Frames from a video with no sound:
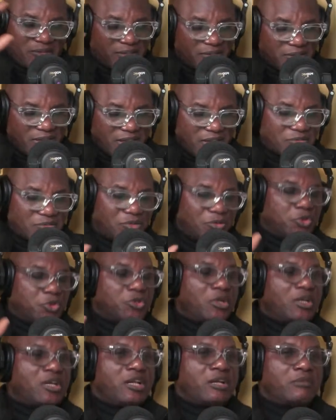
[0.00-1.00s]
around that
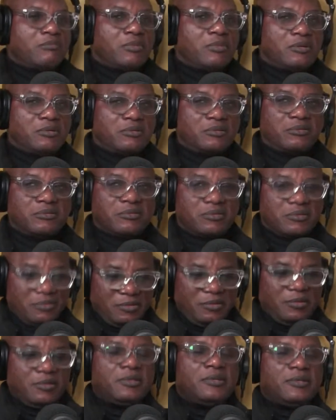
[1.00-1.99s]
Ojuelegba Road.
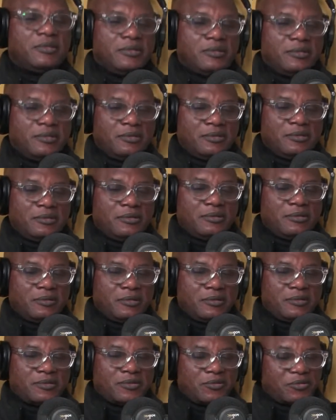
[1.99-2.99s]

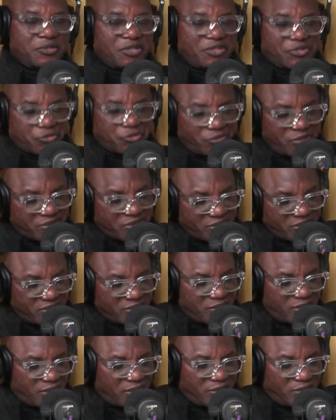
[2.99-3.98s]
So the street
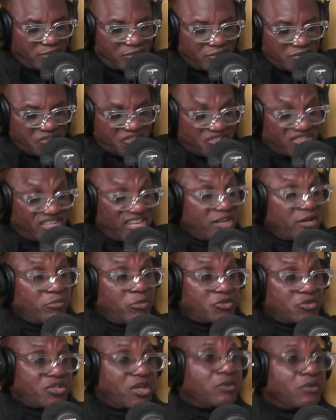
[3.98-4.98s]
is along Stadium
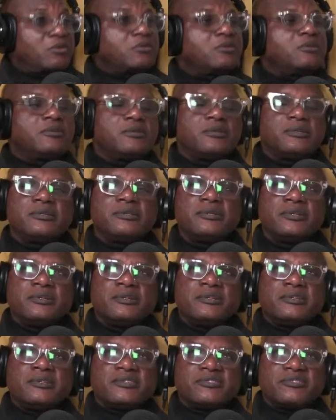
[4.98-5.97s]
Hotel.
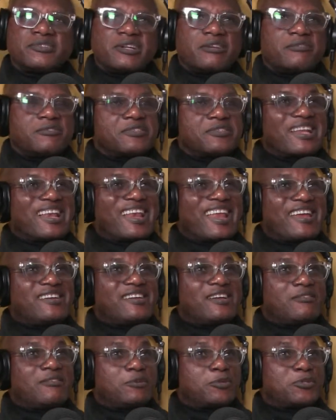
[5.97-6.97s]
So there was a
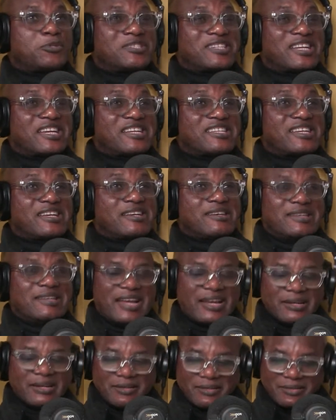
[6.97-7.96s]
lady I was dating
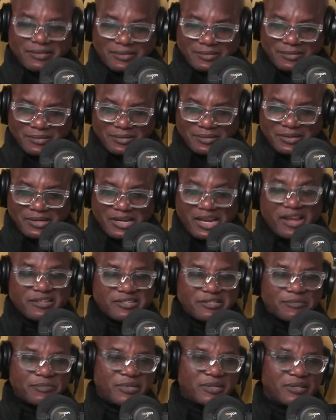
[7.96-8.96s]
then,
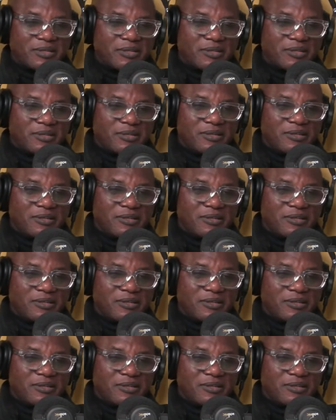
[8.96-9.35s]
years back.